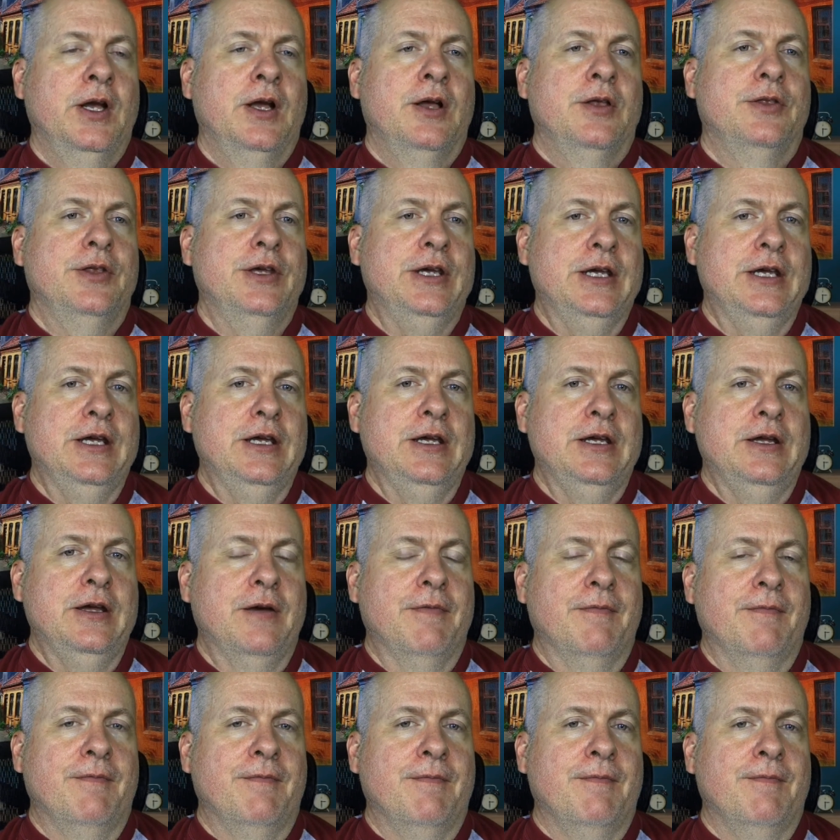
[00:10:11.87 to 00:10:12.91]
The
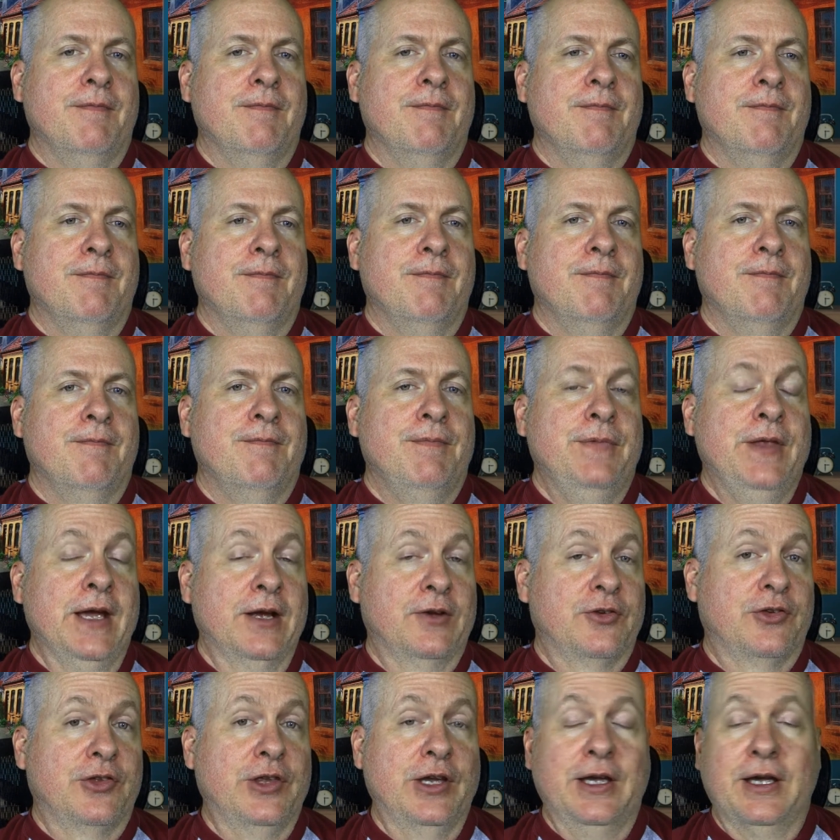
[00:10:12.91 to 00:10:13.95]

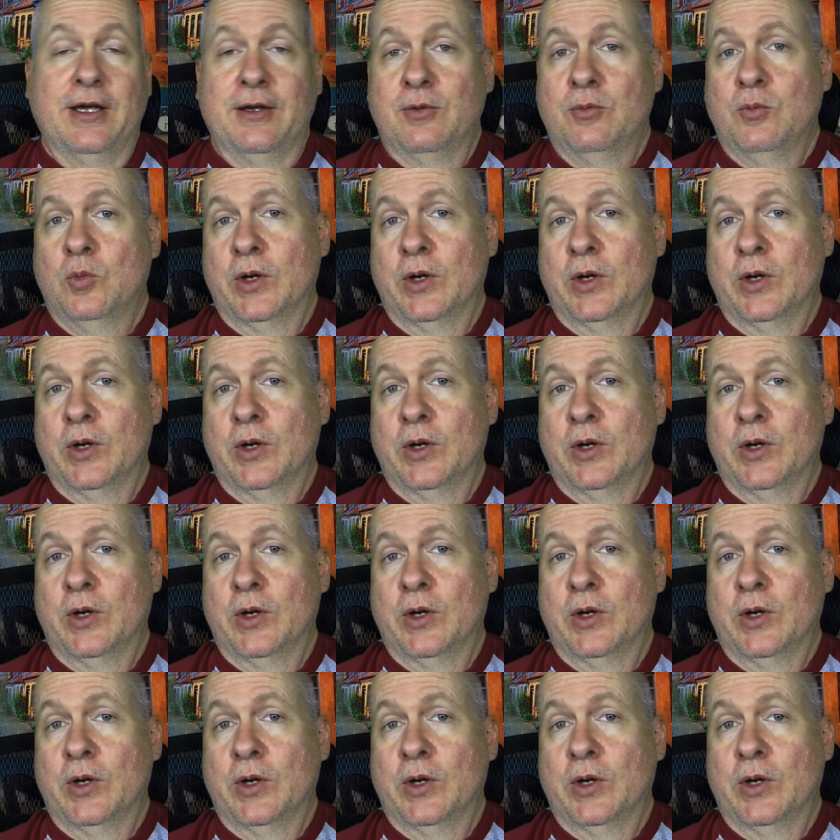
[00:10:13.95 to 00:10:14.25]
next thing,